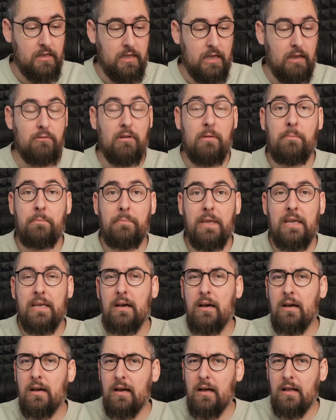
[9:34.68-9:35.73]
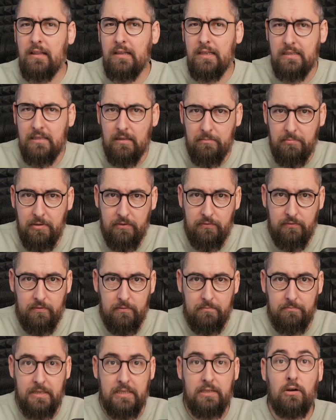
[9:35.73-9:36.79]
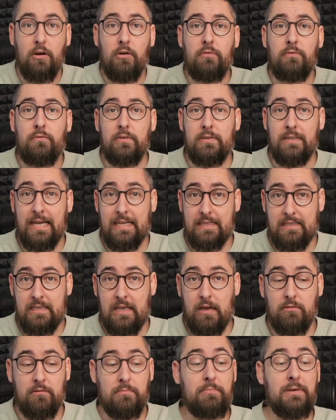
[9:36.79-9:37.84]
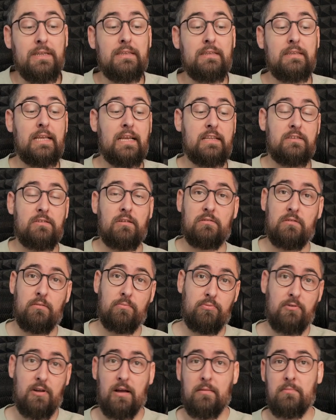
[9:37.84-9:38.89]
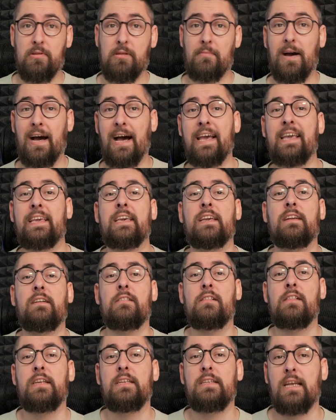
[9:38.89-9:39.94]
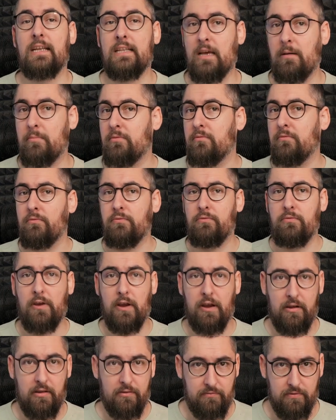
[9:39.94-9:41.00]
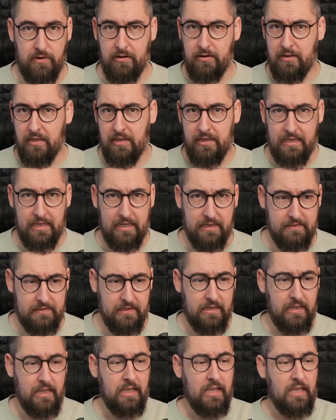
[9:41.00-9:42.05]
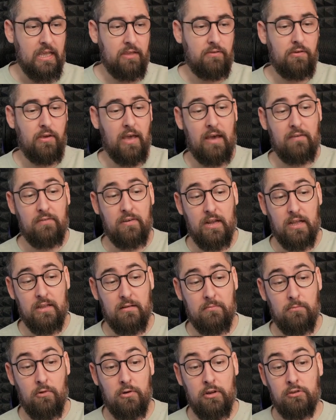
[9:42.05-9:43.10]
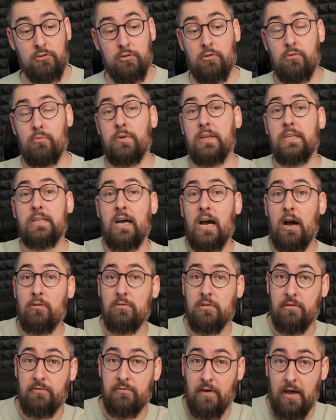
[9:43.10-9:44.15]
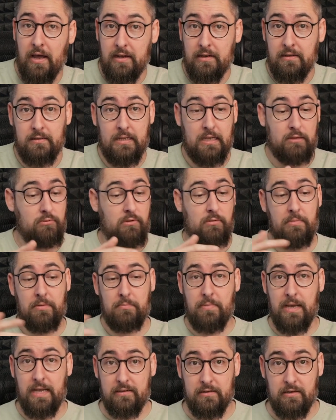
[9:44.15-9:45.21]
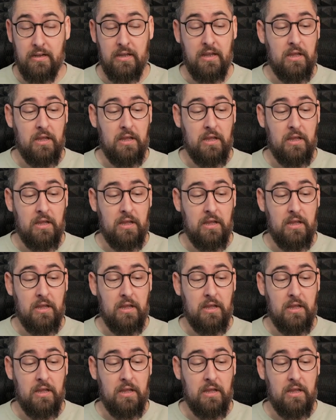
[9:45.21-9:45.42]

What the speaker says: it will pick a little bit of that sound, but that's not a problem. I can clean that up very, very easy. If you have another monitor without a fan, that will be better.